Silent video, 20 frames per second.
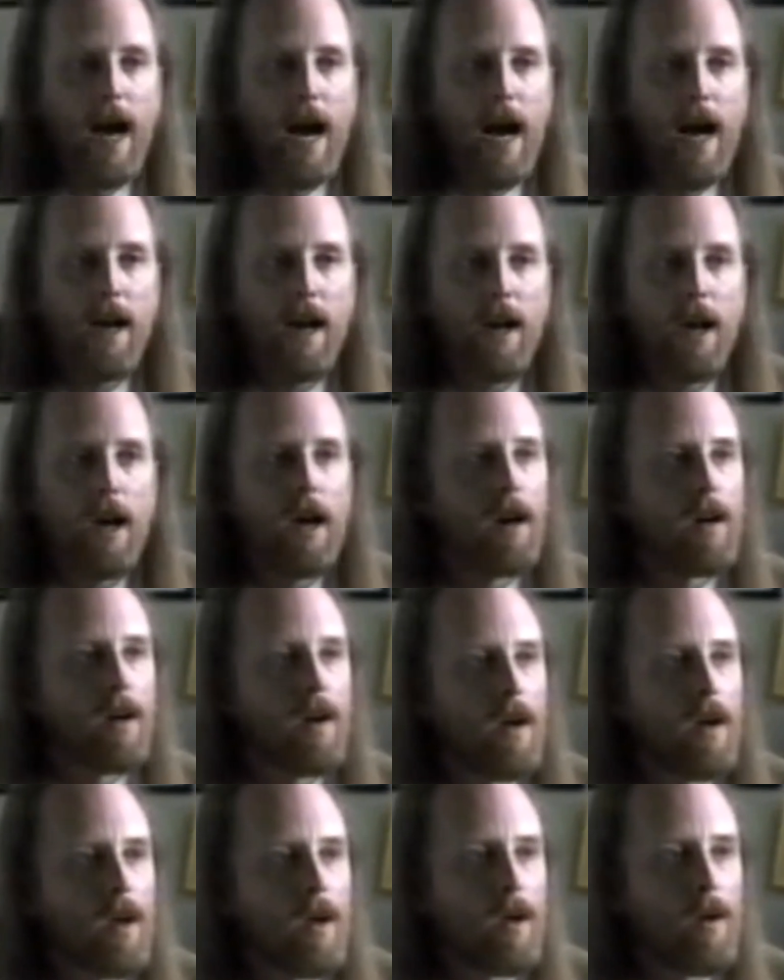got
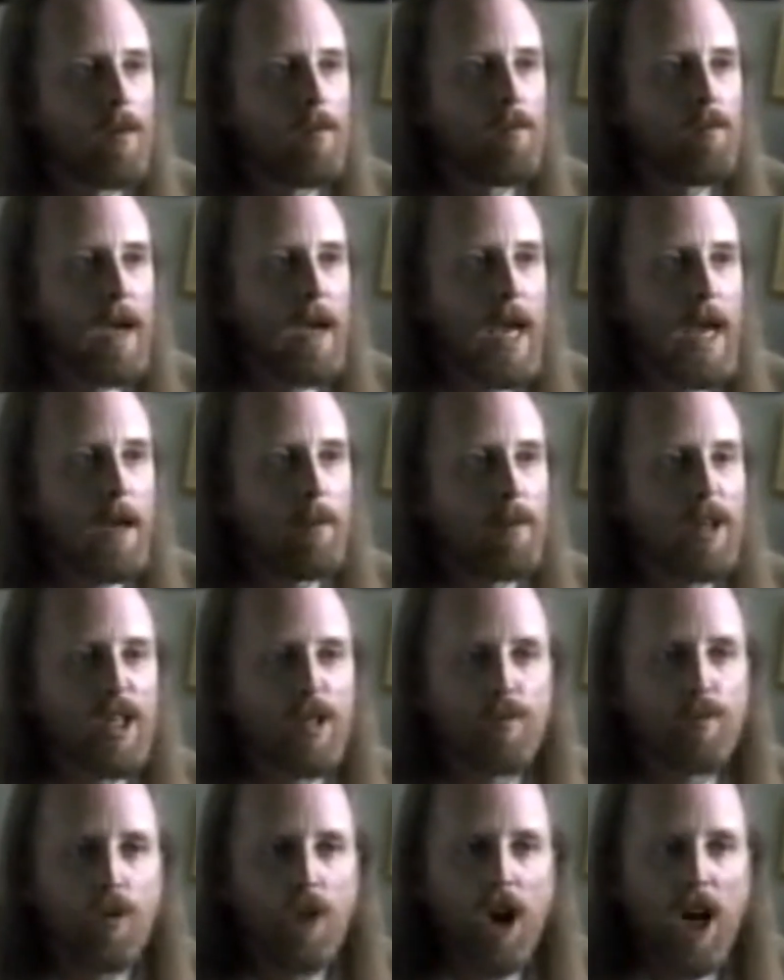a baby's
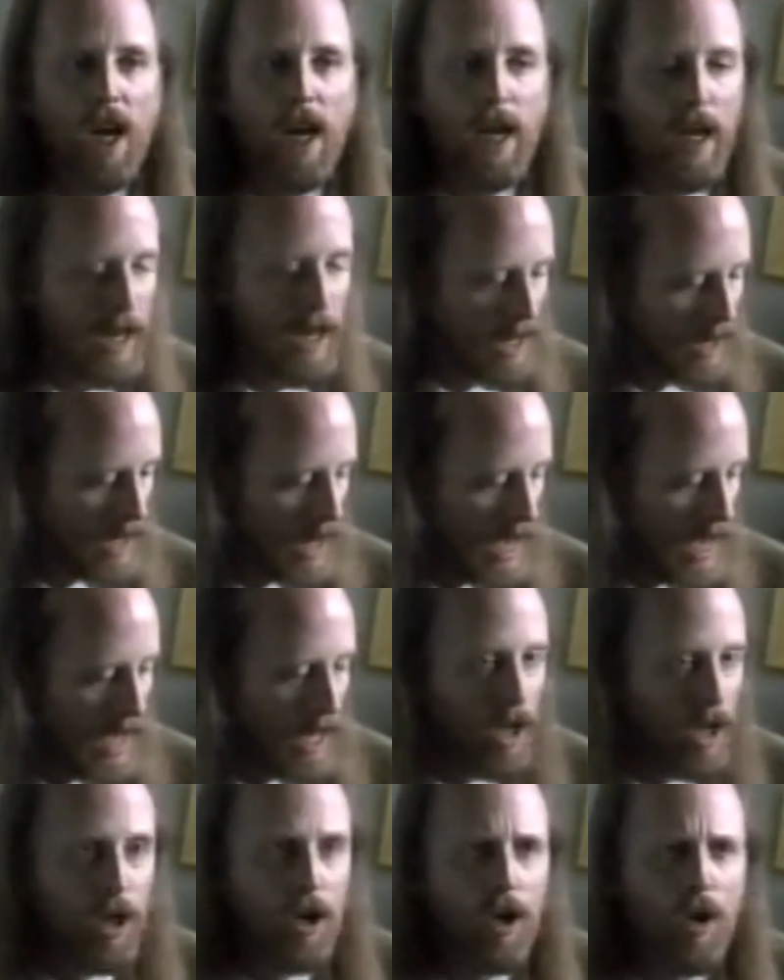brain
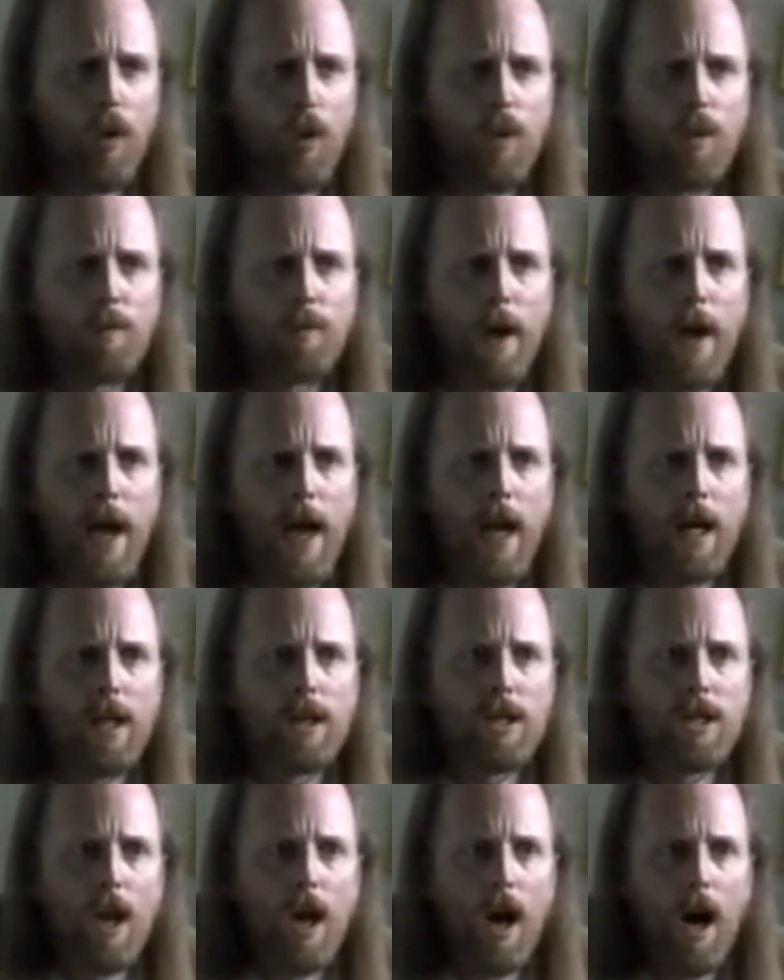and an old man's